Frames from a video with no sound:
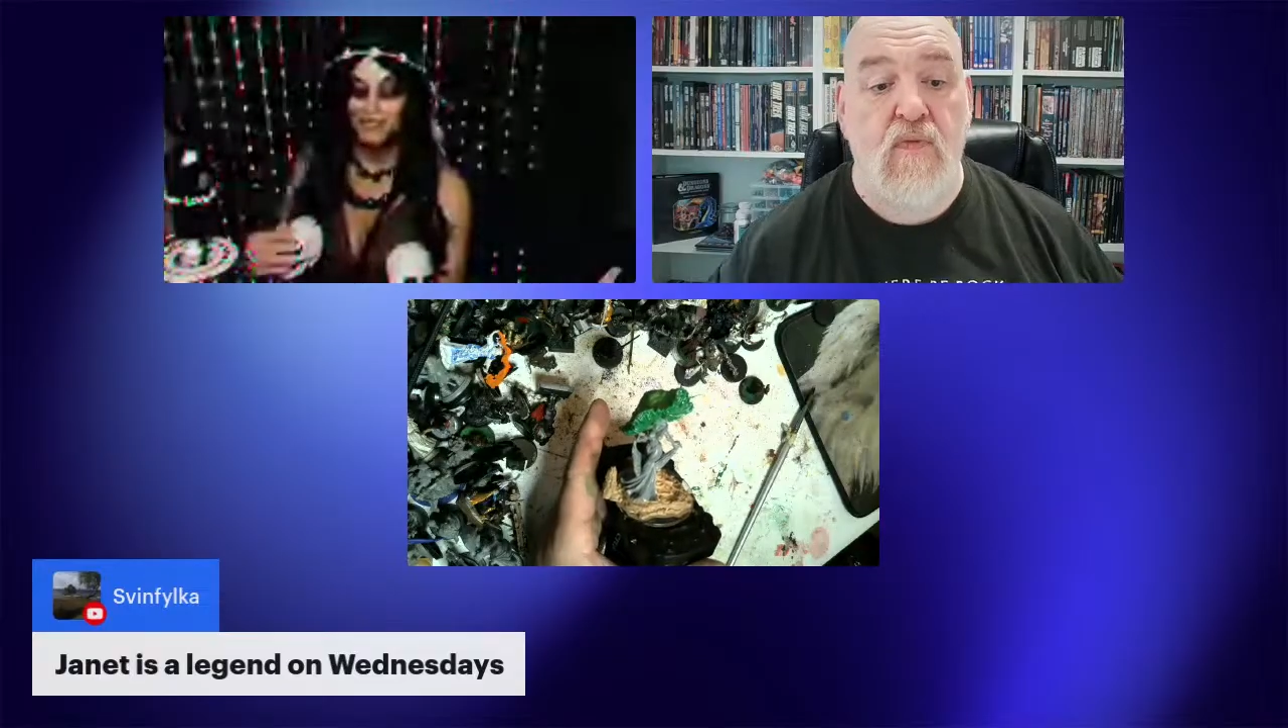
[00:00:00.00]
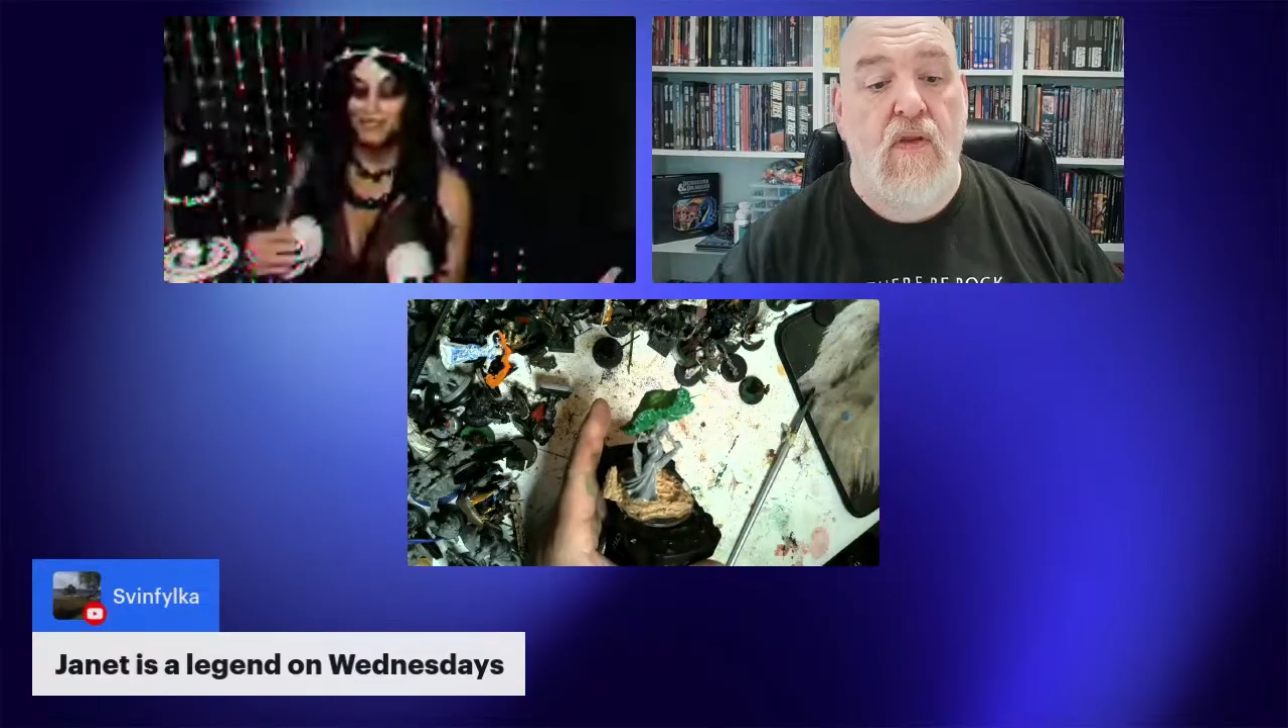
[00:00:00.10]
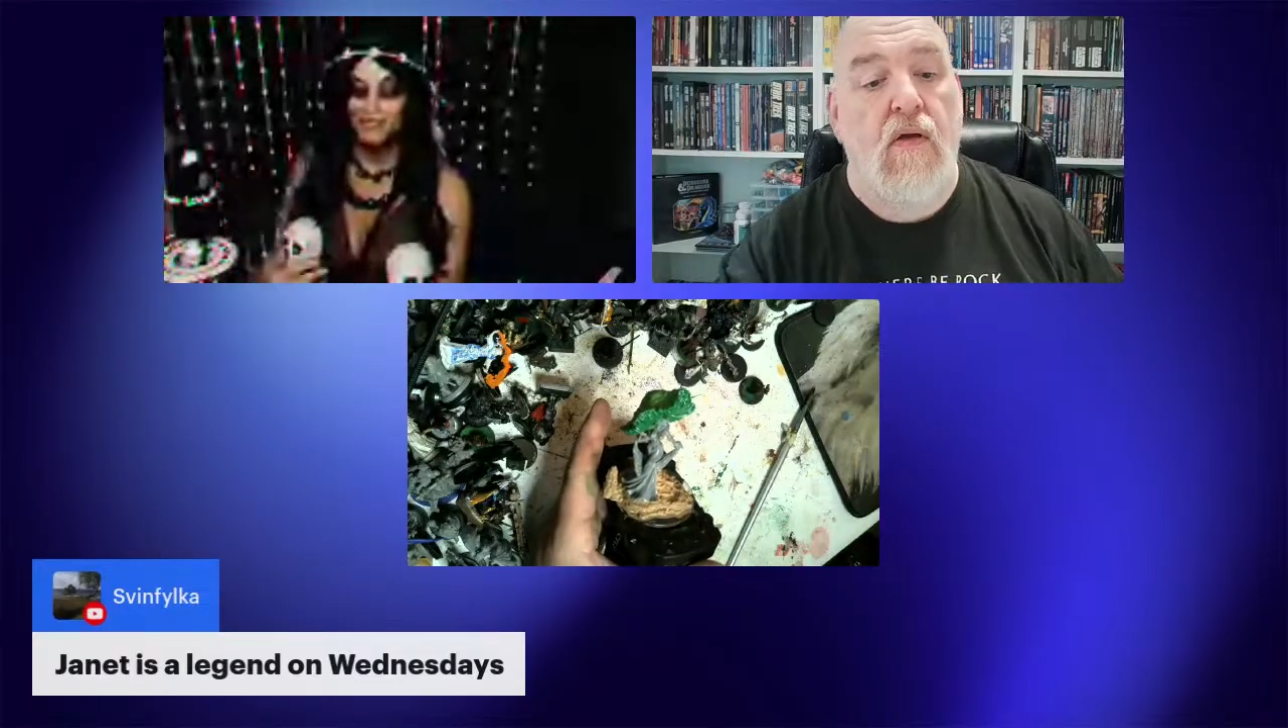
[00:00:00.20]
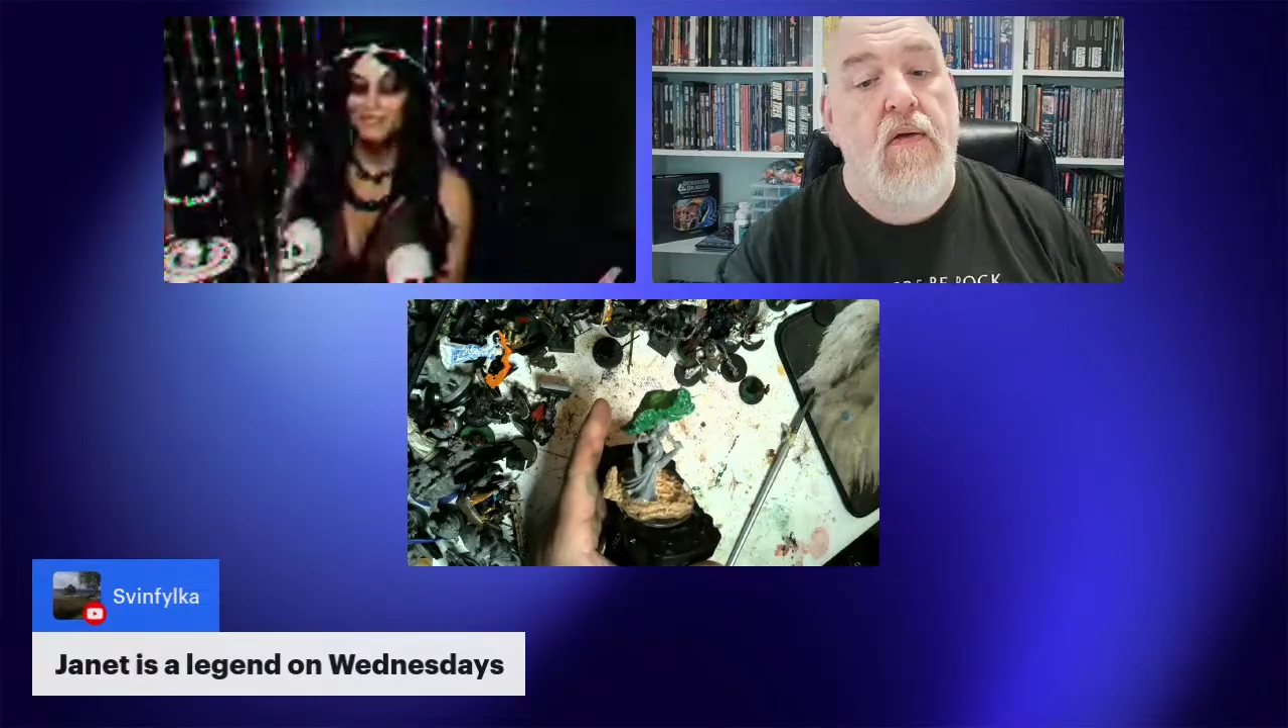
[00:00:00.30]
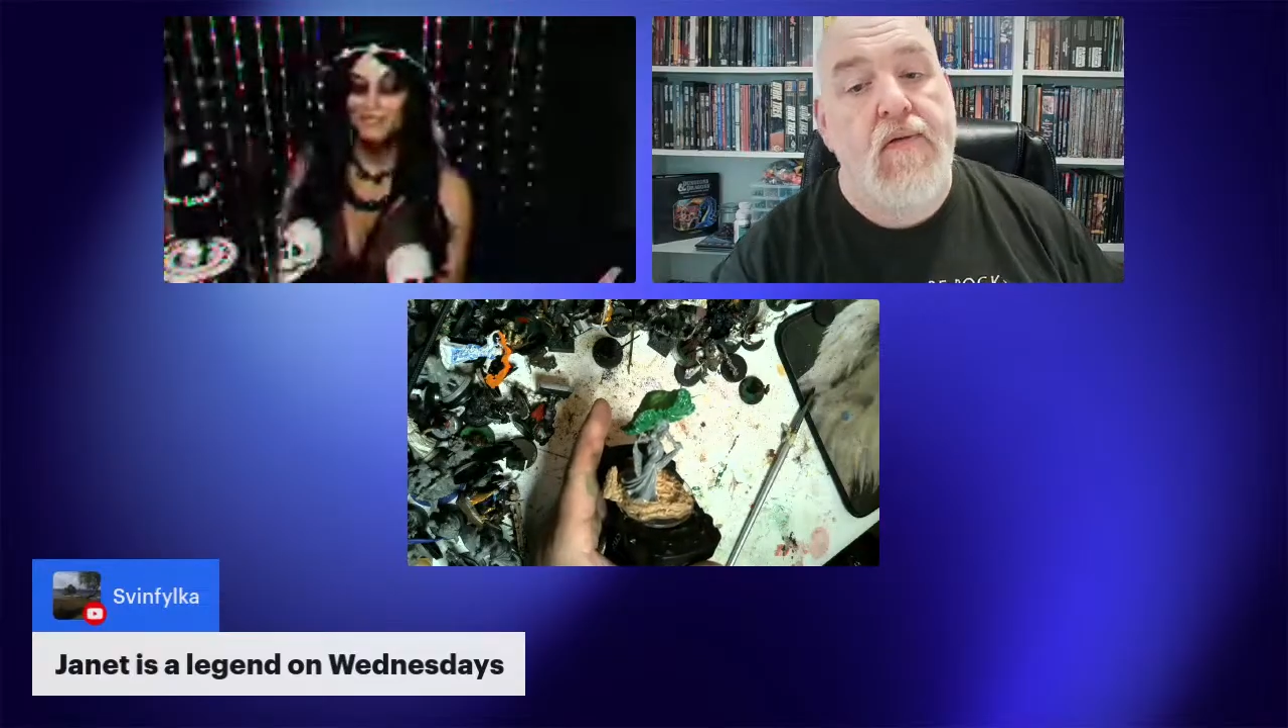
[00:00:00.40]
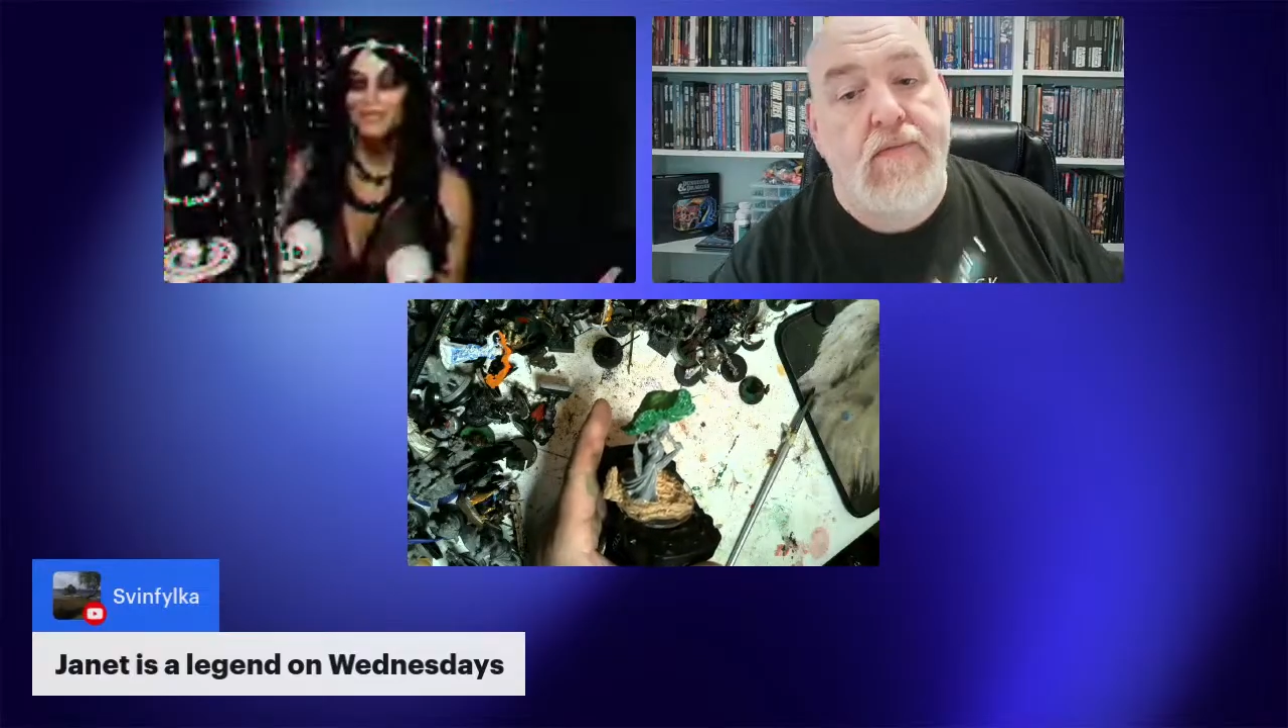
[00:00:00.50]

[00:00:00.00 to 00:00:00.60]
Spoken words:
With me is